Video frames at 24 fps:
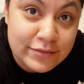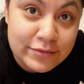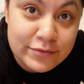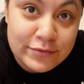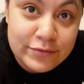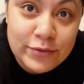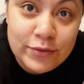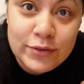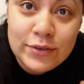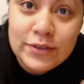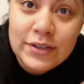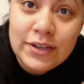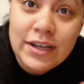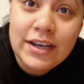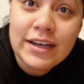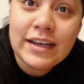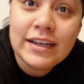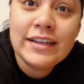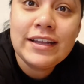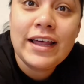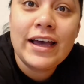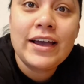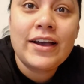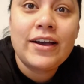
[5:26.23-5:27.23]

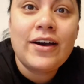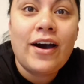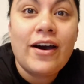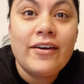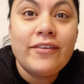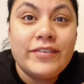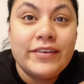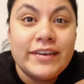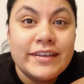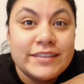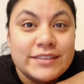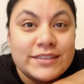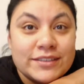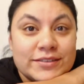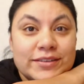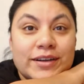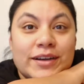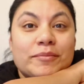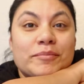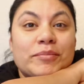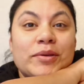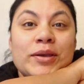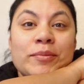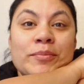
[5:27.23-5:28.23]
full-on like coffee
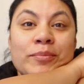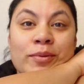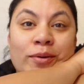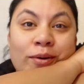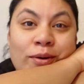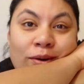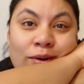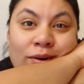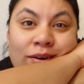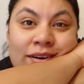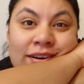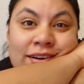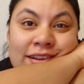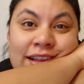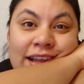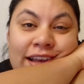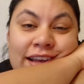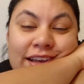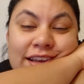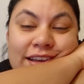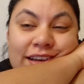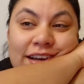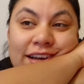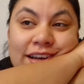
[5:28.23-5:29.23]
Instagram people or
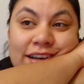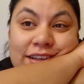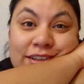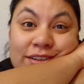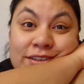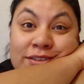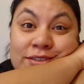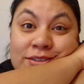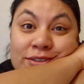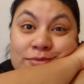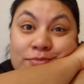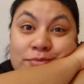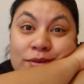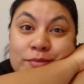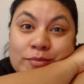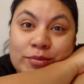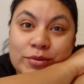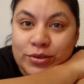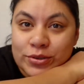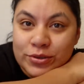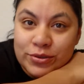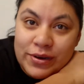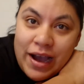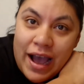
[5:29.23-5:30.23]
like YouTube
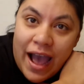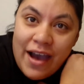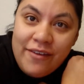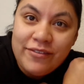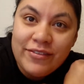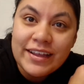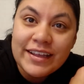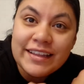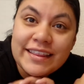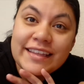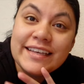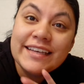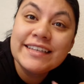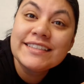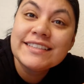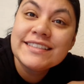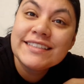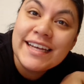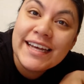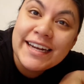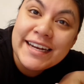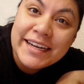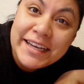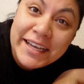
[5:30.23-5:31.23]
people who have like the
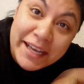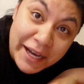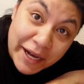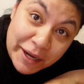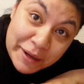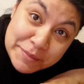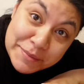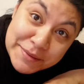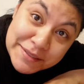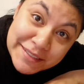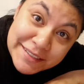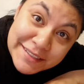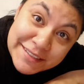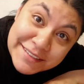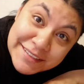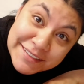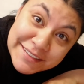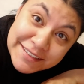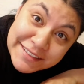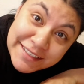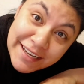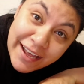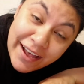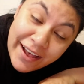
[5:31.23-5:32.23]
aesthetic cups and
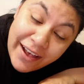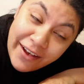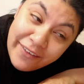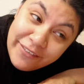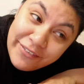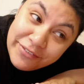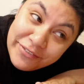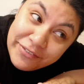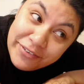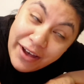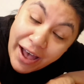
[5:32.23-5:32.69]
stuff.